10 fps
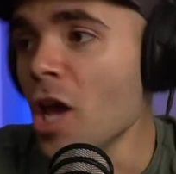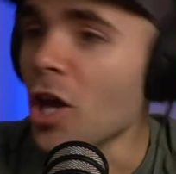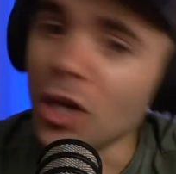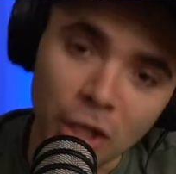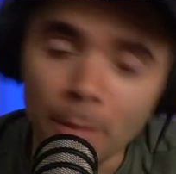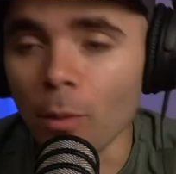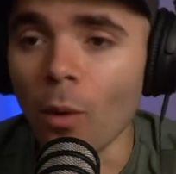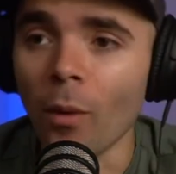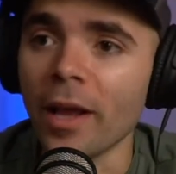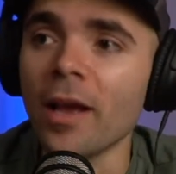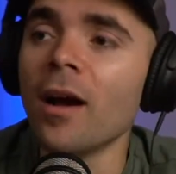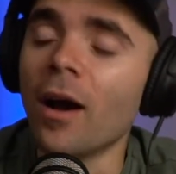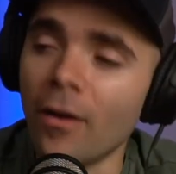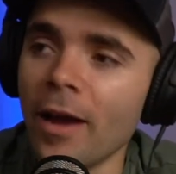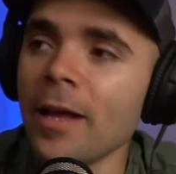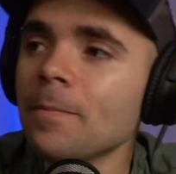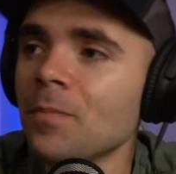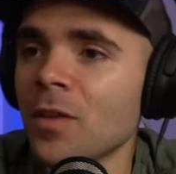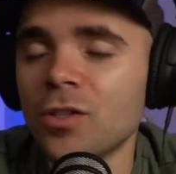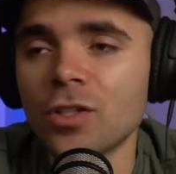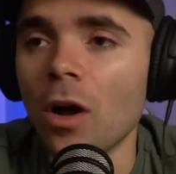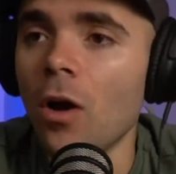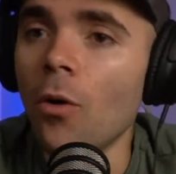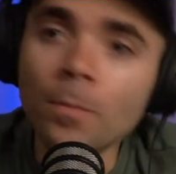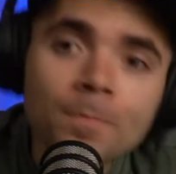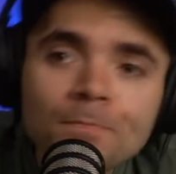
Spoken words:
Ya boy. All right? So